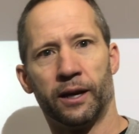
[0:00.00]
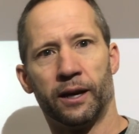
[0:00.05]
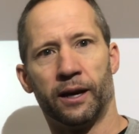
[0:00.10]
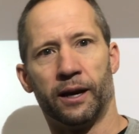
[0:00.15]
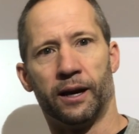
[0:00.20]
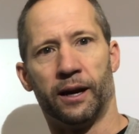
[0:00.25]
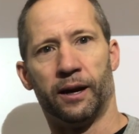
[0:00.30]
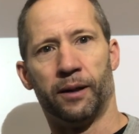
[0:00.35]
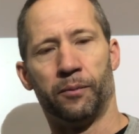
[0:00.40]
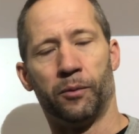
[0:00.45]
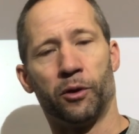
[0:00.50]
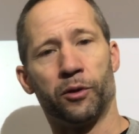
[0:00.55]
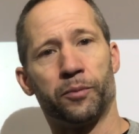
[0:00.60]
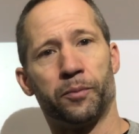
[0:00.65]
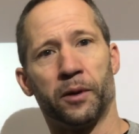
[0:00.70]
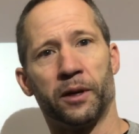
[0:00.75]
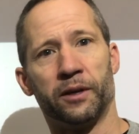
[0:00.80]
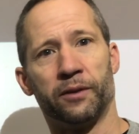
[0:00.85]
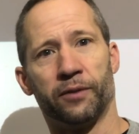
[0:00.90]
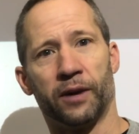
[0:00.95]

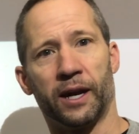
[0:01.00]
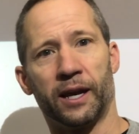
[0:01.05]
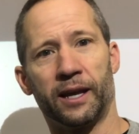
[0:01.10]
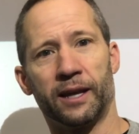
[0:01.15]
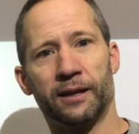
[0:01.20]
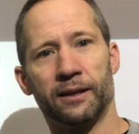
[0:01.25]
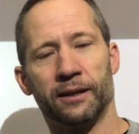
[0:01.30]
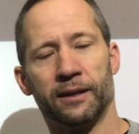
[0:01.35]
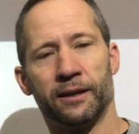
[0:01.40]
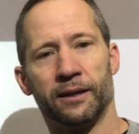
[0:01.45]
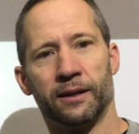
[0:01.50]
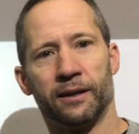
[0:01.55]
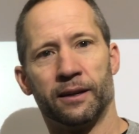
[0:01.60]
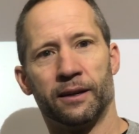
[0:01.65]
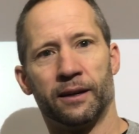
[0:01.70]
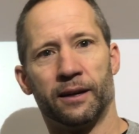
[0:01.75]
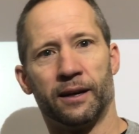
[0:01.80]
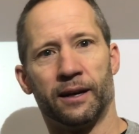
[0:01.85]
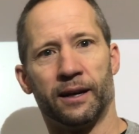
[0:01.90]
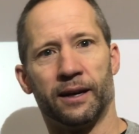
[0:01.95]
Multiplying, dividing
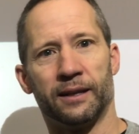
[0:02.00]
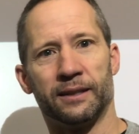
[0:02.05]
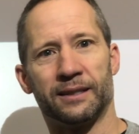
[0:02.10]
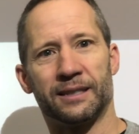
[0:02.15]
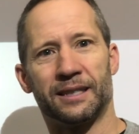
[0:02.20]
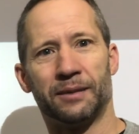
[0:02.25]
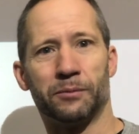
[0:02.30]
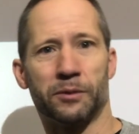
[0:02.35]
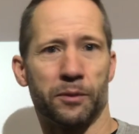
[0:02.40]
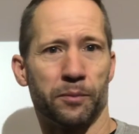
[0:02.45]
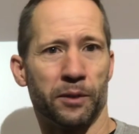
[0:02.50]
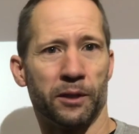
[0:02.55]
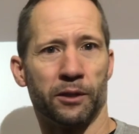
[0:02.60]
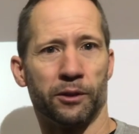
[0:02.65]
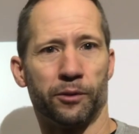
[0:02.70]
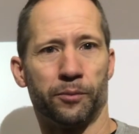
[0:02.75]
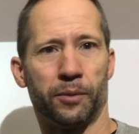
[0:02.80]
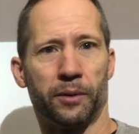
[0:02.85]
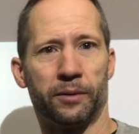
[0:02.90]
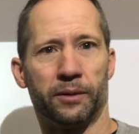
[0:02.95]
seems to be a
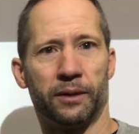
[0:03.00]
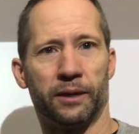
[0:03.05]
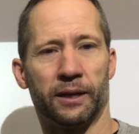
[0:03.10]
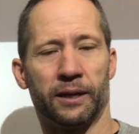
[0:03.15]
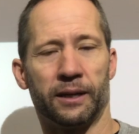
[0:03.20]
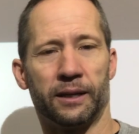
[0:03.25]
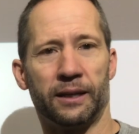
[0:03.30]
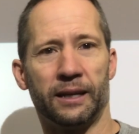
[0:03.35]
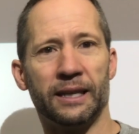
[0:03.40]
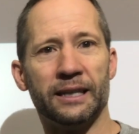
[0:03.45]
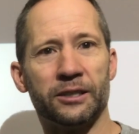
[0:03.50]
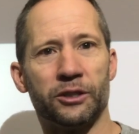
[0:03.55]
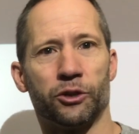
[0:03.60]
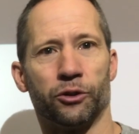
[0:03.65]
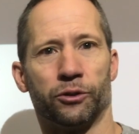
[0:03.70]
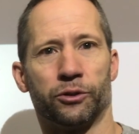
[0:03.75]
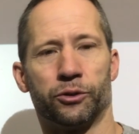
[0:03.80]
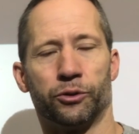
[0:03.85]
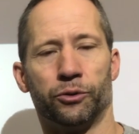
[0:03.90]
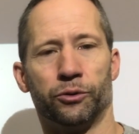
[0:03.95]
little bit
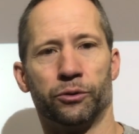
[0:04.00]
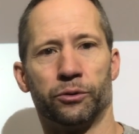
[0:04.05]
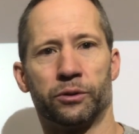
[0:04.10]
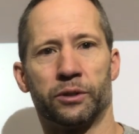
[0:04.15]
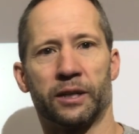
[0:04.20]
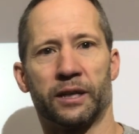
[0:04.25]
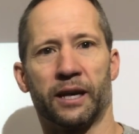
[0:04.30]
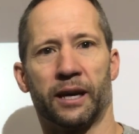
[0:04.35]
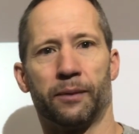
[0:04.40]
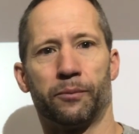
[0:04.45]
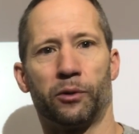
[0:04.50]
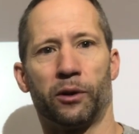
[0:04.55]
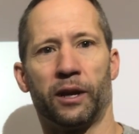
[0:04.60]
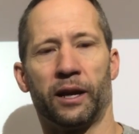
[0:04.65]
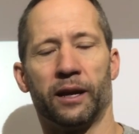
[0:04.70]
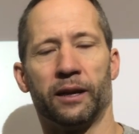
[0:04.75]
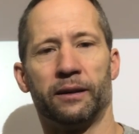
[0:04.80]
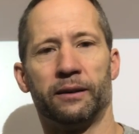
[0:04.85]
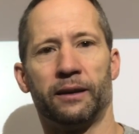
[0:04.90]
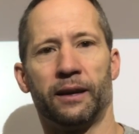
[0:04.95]
easier to
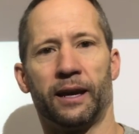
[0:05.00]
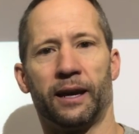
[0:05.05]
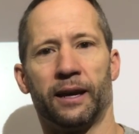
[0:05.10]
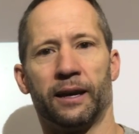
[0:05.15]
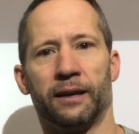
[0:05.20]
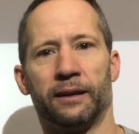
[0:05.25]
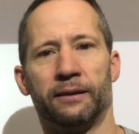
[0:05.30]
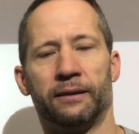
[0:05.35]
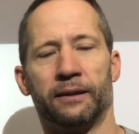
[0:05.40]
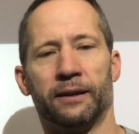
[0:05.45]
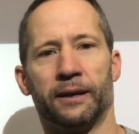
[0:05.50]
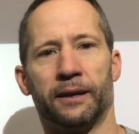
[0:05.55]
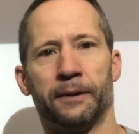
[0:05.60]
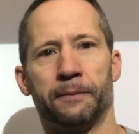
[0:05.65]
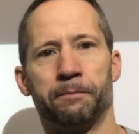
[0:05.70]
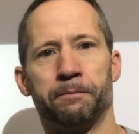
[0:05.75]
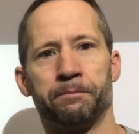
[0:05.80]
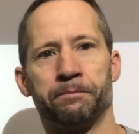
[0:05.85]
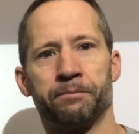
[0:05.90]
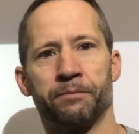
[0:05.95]
comprehend and
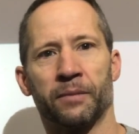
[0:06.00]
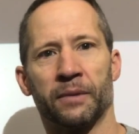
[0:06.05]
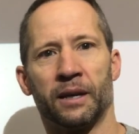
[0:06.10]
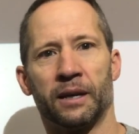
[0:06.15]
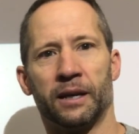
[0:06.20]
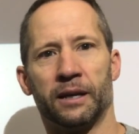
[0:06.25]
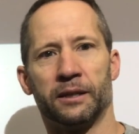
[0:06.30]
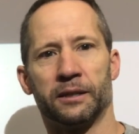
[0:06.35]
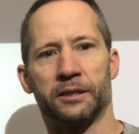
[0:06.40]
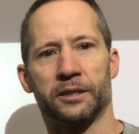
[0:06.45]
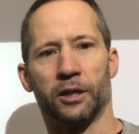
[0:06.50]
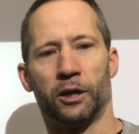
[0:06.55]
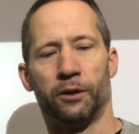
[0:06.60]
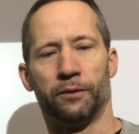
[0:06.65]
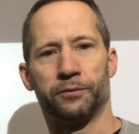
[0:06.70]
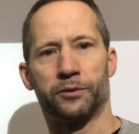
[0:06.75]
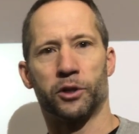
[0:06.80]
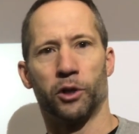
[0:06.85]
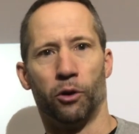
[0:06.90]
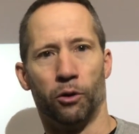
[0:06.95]
to
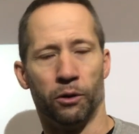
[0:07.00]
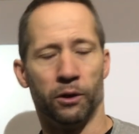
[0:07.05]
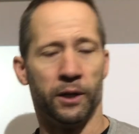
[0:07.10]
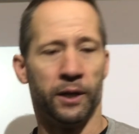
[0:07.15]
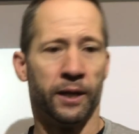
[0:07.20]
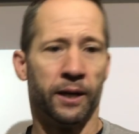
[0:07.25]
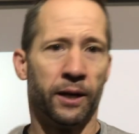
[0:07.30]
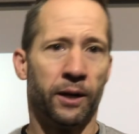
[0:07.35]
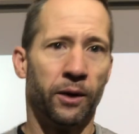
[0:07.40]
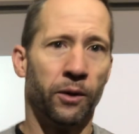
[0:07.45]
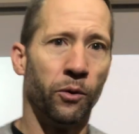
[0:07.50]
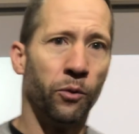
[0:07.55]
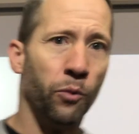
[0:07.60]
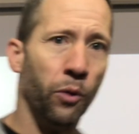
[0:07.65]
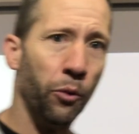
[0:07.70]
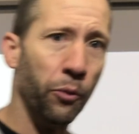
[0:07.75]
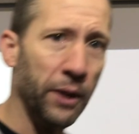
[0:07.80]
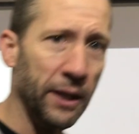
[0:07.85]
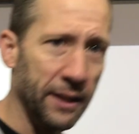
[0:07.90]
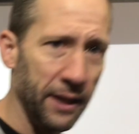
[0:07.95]
solve. So
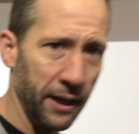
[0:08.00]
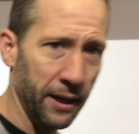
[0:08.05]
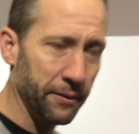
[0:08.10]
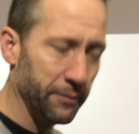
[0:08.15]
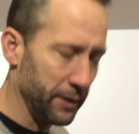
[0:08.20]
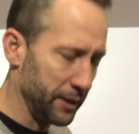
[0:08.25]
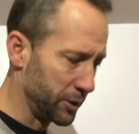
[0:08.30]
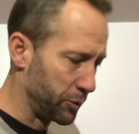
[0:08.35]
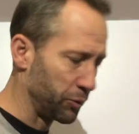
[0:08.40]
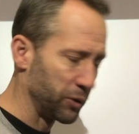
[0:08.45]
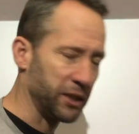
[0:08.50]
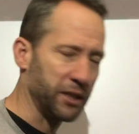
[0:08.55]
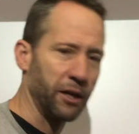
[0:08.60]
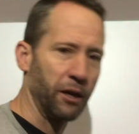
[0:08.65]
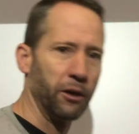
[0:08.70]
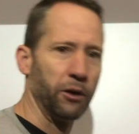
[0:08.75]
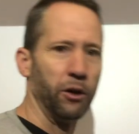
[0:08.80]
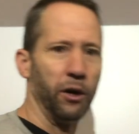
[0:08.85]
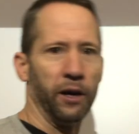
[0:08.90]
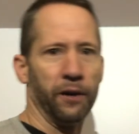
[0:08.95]
what we did is we
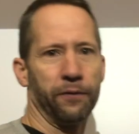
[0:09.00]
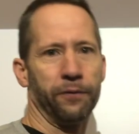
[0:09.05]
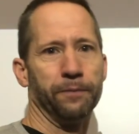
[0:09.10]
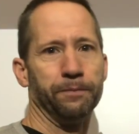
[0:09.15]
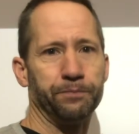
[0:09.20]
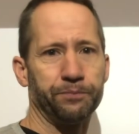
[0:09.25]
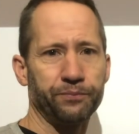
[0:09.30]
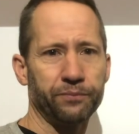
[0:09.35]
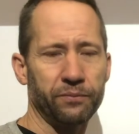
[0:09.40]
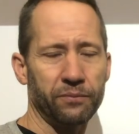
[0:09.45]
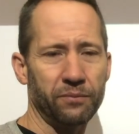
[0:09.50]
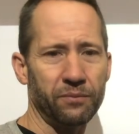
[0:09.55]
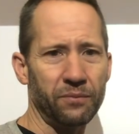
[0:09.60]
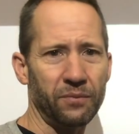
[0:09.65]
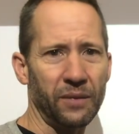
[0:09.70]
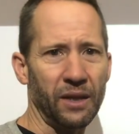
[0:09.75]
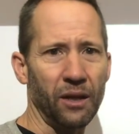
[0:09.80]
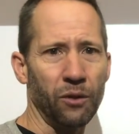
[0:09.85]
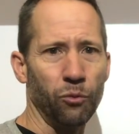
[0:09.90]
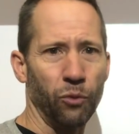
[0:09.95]
started off
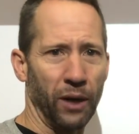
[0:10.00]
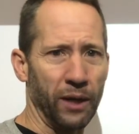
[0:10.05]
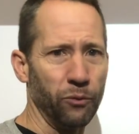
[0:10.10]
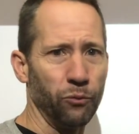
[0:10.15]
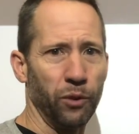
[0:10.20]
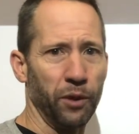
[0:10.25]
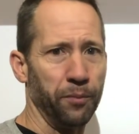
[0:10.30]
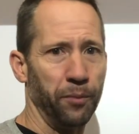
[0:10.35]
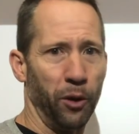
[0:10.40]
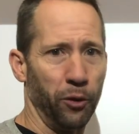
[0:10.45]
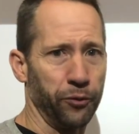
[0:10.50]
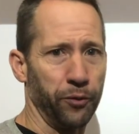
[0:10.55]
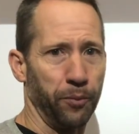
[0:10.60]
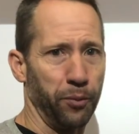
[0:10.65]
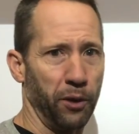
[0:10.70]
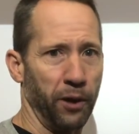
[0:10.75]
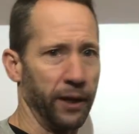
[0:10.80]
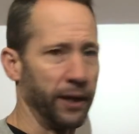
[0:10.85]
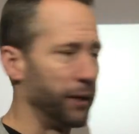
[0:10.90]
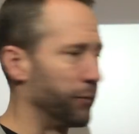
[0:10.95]
right with
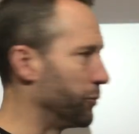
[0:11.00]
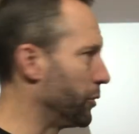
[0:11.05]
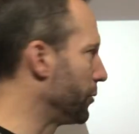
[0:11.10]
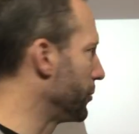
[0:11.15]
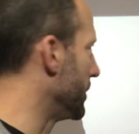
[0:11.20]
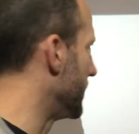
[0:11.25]
multiplying, and what we